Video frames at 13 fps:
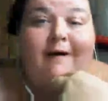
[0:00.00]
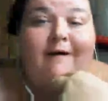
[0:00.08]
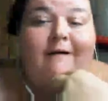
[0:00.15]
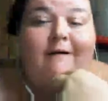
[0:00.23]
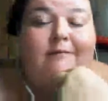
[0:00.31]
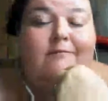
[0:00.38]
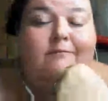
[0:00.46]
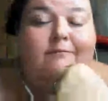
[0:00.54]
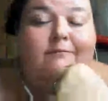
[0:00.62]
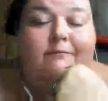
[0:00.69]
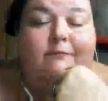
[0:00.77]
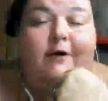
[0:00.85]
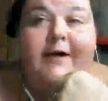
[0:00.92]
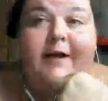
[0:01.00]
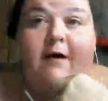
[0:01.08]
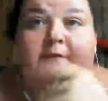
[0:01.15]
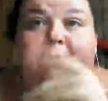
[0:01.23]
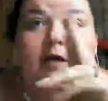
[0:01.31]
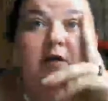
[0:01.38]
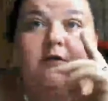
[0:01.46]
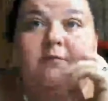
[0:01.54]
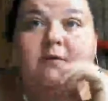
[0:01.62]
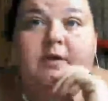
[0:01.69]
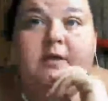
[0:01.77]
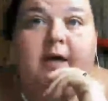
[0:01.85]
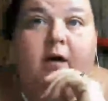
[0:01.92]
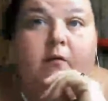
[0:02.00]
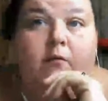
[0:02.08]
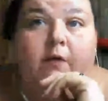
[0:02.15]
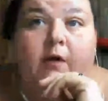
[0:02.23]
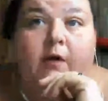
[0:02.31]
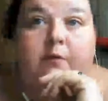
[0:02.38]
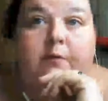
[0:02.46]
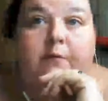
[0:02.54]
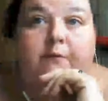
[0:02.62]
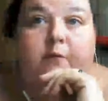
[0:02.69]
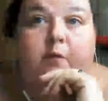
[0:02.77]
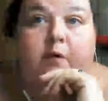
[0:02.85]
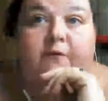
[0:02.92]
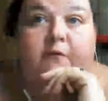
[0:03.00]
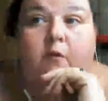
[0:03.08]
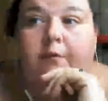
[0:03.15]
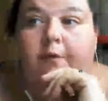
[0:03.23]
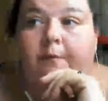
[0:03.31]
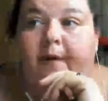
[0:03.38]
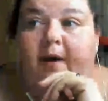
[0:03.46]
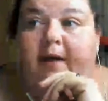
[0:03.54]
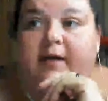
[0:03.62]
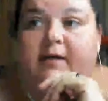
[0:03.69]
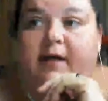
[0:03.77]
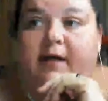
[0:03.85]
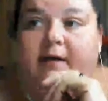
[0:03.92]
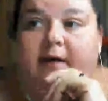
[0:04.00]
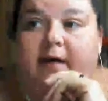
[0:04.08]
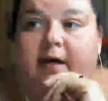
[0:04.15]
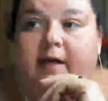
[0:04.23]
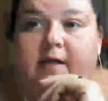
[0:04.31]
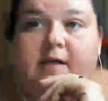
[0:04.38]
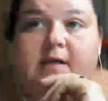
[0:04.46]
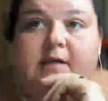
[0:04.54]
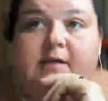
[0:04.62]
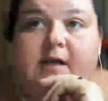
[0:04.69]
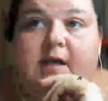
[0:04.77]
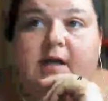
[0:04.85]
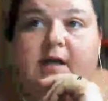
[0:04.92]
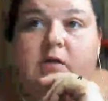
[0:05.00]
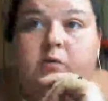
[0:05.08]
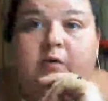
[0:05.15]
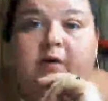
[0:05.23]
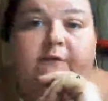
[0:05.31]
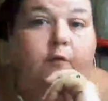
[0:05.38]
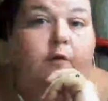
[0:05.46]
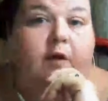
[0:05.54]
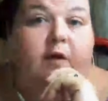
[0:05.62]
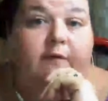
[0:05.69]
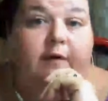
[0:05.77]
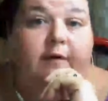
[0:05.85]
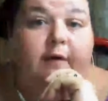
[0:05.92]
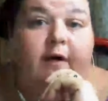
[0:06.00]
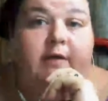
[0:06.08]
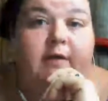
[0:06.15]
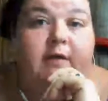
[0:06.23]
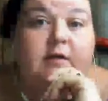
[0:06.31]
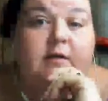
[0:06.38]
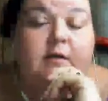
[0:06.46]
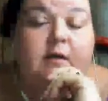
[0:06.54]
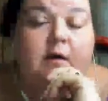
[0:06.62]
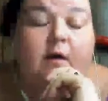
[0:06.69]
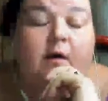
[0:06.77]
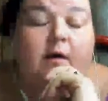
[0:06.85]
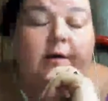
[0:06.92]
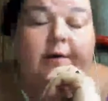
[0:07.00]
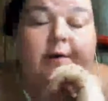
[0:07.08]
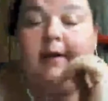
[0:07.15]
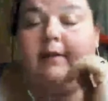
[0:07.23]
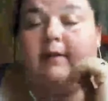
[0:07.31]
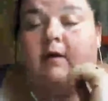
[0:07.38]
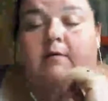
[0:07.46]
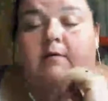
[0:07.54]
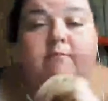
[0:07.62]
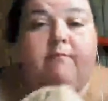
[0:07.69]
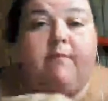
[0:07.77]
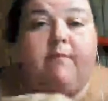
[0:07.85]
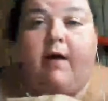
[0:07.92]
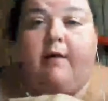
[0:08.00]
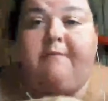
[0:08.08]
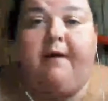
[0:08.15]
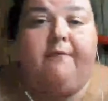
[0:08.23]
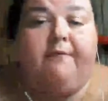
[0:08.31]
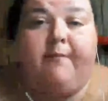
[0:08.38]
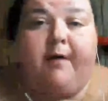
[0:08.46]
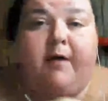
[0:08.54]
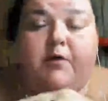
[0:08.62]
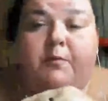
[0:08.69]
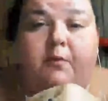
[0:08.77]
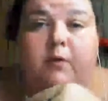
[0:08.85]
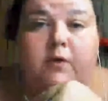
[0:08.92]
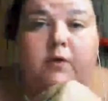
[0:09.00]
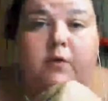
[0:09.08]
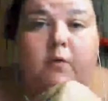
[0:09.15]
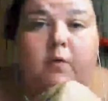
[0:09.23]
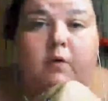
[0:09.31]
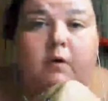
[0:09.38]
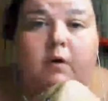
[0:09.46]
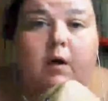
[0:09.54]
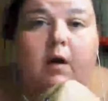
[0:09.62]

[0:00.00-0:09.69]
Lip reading: Right now I've got 2 books out, the 24 romantic date night ideas and 24 love letter ideas. You can get them at every major bookstore.